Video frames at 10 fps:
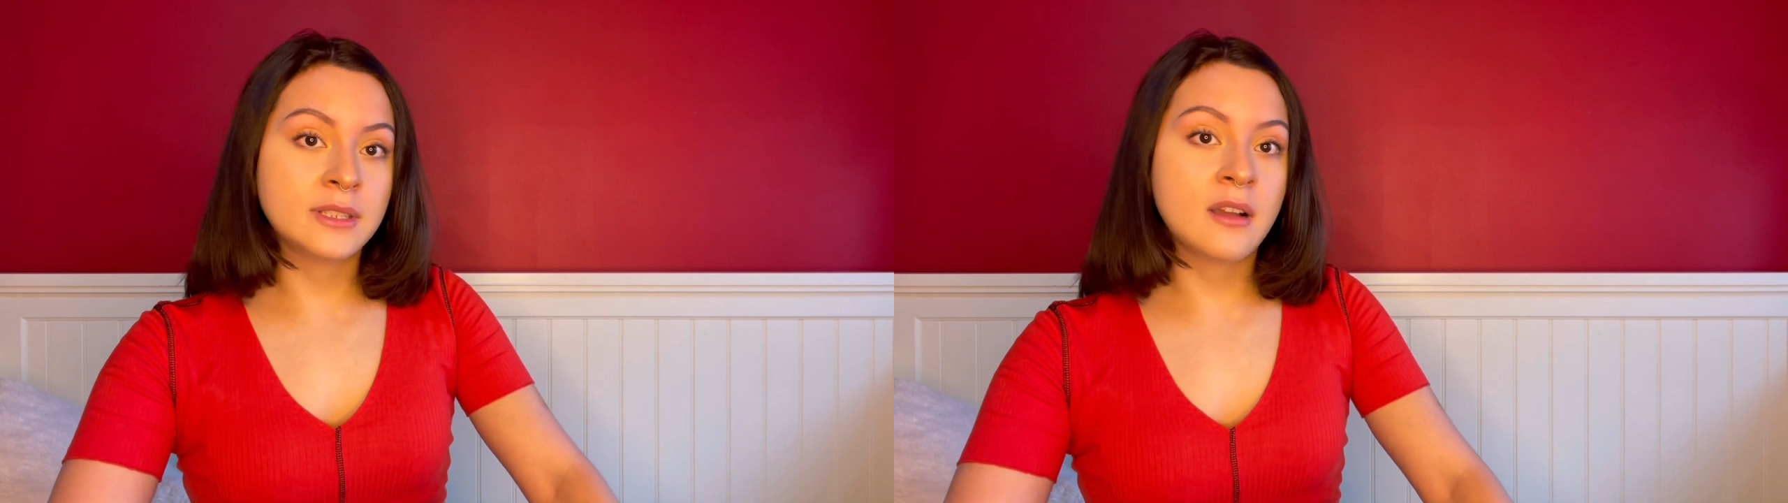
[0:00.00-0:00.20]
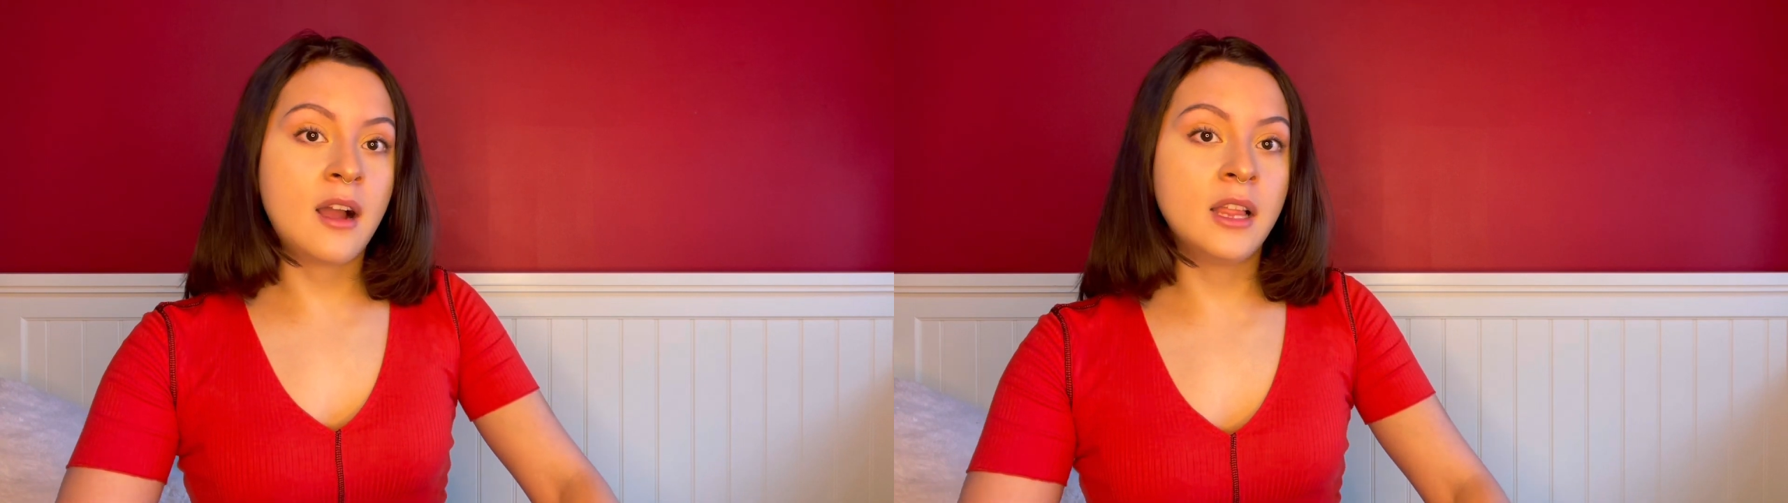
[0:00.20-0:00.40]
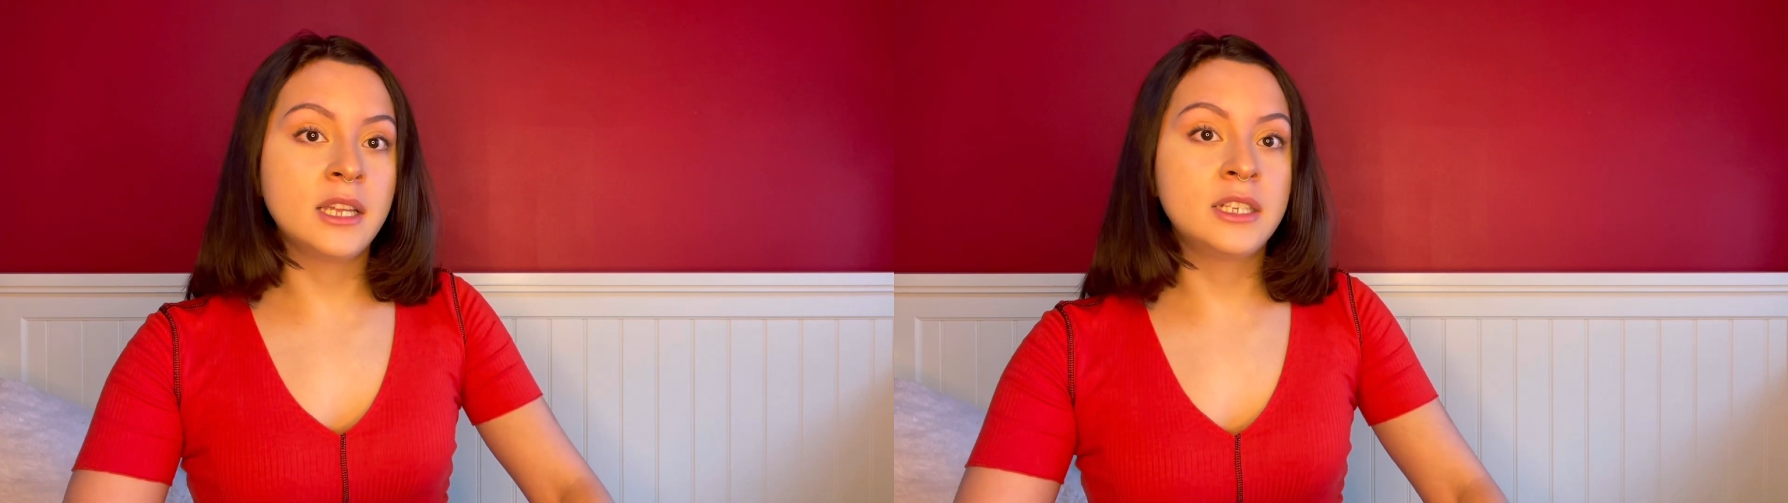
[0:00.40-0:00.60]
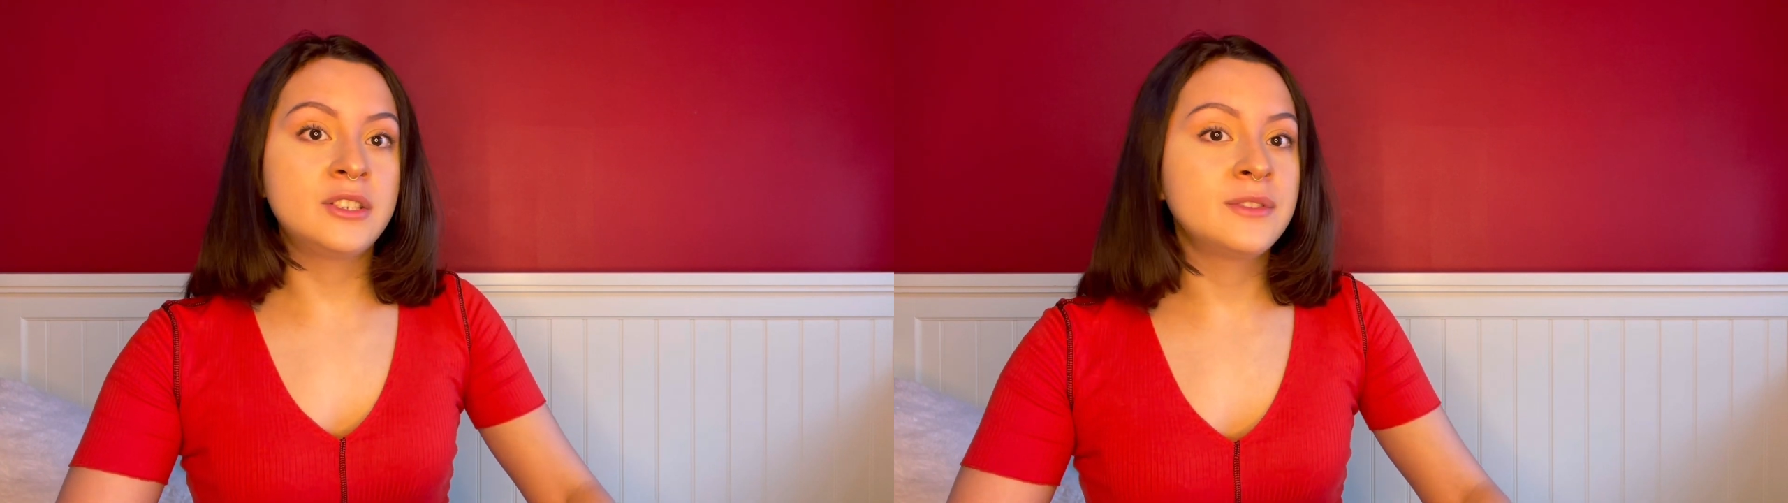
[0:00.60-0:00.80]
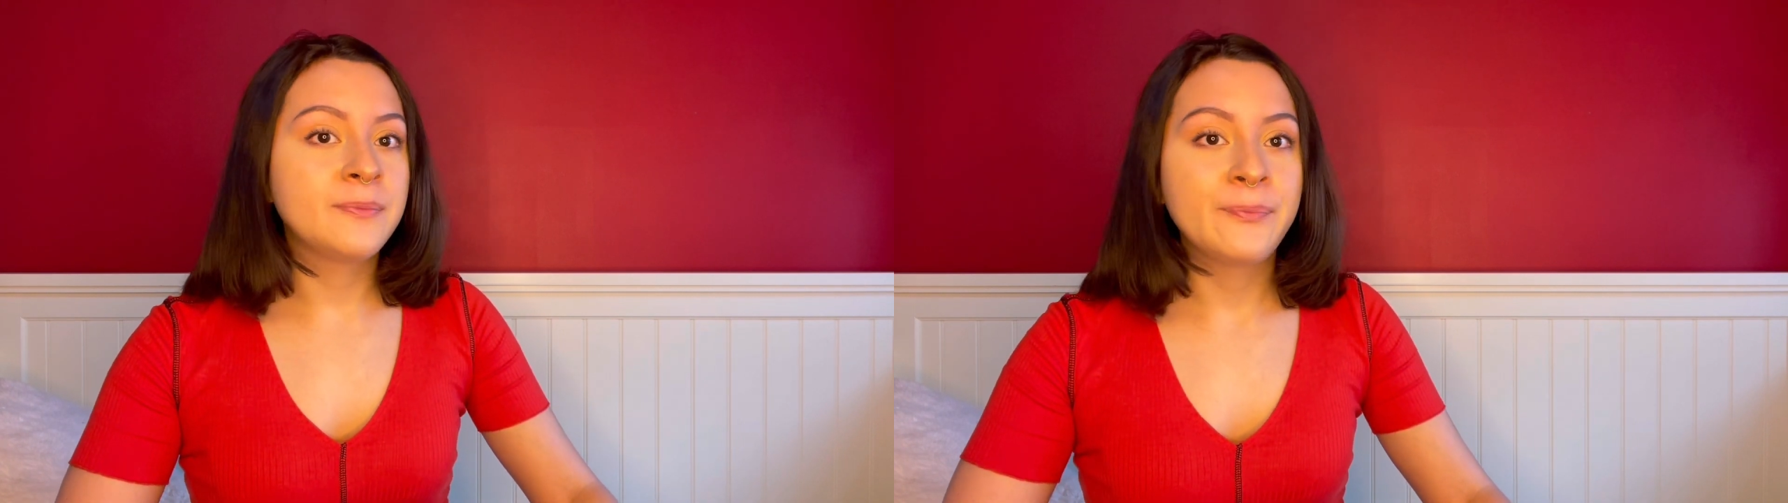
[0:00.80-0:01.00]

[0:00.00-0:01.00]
to college,